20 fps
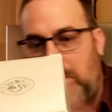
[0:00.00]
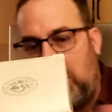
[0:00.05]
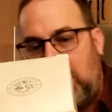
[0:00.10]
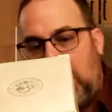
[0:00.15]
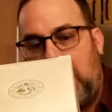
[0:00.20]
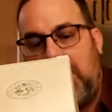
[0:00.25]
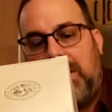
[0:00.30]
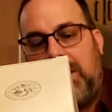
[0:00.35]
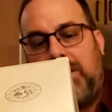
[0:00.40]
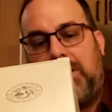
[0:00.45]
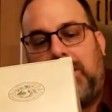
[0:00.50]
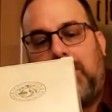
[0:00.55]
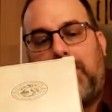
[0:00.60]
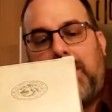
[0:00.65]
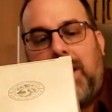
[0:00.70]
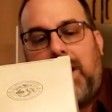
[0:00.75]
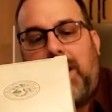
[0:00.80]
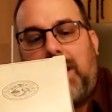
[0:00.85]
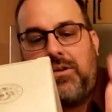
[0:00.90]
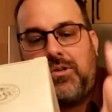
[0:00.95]
Don't know anything
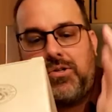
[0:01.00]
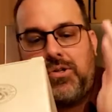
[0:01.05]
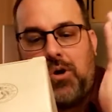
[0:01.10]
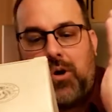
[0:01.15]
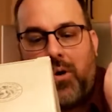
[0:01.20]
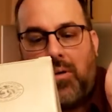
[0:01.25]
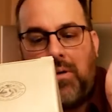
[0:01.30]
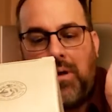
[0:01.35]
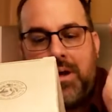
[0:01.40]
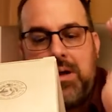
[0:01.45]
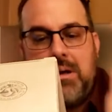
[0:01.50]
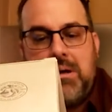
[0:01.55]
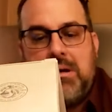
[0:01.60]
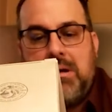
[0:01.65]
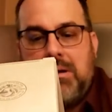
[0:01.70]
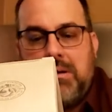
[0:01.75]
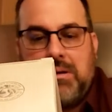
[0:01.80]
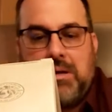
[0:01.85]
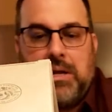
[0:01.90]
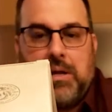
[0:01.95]
about it. So,
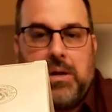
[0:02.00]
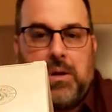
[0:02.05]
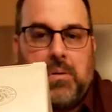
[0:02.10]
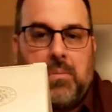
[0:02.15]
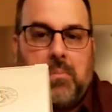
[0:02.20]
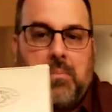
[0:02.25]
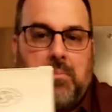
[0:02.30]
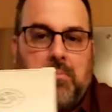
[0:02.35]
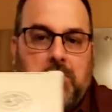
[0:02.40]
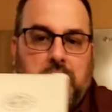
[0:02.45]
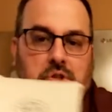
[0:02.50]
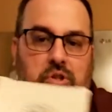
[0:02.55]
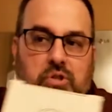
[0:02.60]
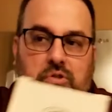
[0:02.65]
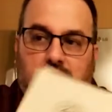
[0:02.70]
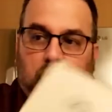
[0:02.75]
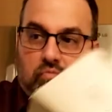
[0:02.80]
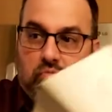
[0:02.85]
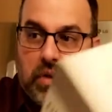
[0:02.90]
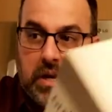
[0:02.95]
you know,
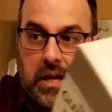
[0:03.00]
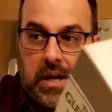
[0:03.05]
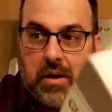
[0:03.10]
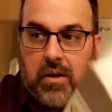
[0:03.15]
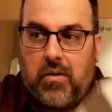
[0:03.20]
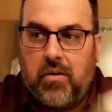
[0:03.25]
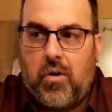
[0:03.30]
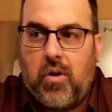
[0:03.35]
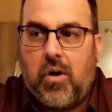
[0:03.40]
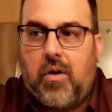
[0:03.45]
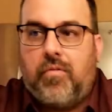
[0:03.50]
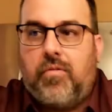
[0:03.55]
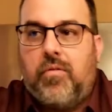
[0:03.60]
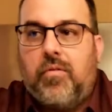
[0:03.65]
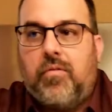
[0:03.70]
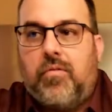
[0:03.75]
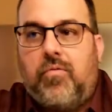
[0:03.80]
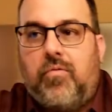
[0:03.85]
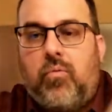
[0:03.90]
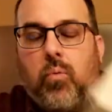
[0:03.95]
just reading
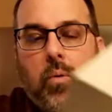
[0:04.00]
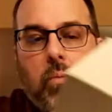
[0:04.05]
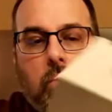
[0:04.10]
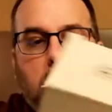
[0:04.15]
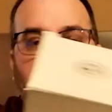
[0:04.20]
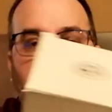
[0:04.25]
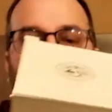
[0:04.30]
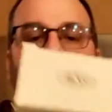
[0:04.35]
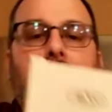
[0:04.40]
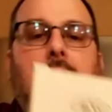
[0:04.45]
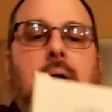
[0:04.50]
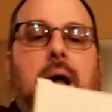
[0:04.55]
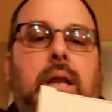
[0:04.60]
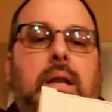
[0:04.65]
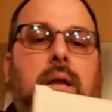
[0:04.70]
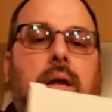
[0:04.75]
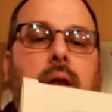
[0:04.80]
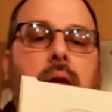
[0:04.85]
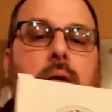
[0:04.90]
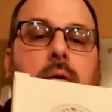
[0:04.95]
off of what we've
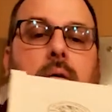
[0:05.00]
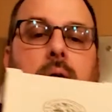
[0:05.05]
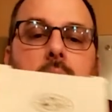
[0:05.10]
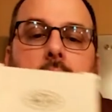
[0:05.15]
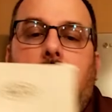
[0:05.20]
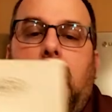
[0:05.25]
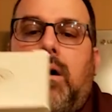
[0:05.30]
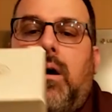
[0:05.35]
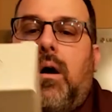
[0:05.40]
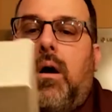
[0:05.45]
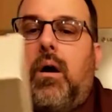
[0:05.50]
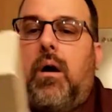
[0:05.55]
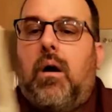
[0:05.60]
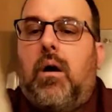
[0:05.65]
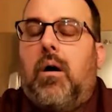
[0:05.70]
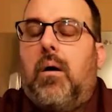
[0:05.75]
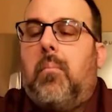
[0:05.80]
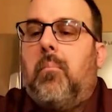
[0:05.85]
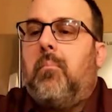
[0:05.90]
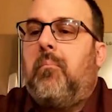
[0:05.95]
got here,
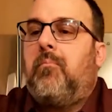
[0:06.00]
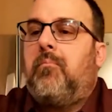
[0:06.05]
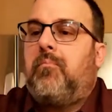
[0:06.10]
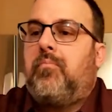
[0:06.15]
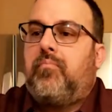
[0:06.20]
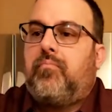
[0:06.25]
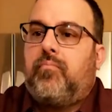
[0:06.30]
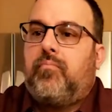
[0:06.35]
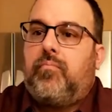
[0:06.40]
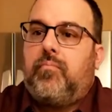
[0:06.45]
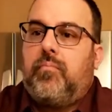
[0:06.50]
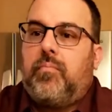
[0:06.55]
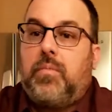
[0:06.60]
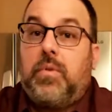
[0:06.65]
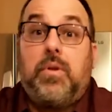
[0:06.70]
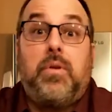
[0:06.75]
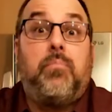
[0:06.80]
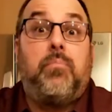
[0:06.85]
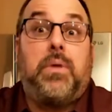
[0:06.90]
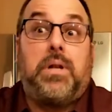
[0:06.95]
my
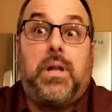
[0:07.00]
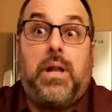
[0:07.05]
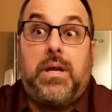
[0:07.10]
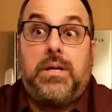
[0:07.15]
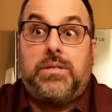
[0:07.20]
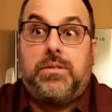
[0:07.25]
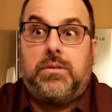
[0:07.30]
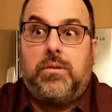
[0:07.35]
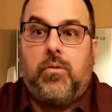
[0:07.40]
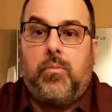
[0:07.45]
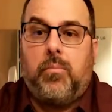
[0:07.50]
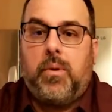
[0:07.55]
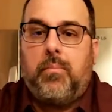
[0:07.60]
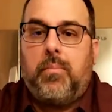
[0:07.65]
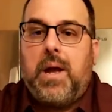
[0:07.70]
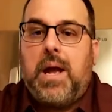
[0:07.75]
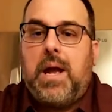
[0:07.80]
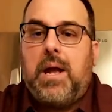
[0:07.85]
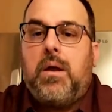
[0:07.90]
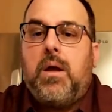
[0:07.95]
glass is a
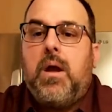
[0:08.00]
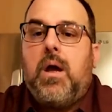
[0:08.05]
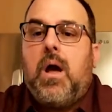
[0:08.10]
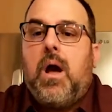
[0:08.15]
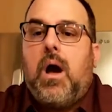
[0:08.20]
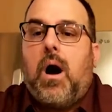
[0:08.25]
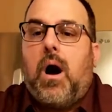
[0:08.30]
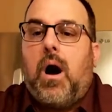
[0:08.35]
little bit there.